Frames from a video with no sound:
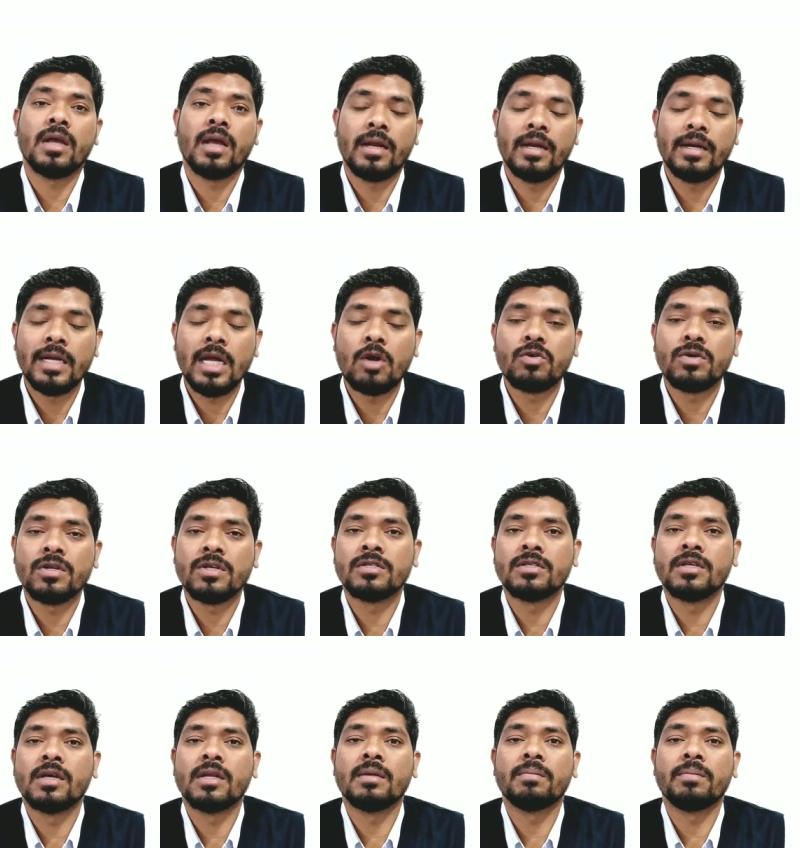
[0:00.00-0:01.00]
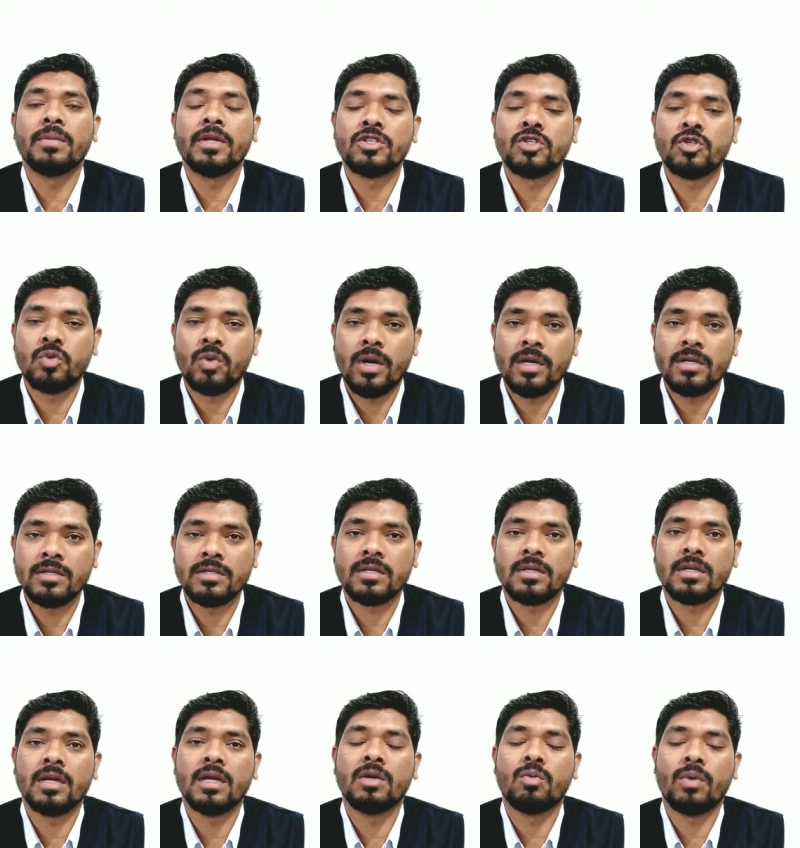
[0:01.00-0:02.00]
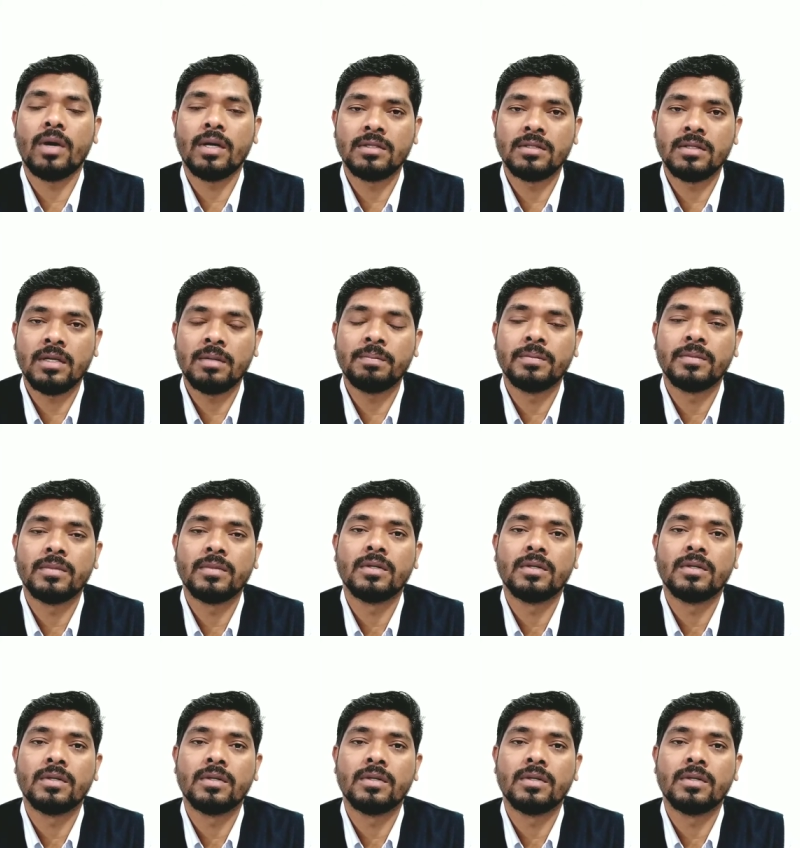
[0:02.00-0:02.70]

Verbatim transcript: any doubt is there, please do ask in WhatsApp.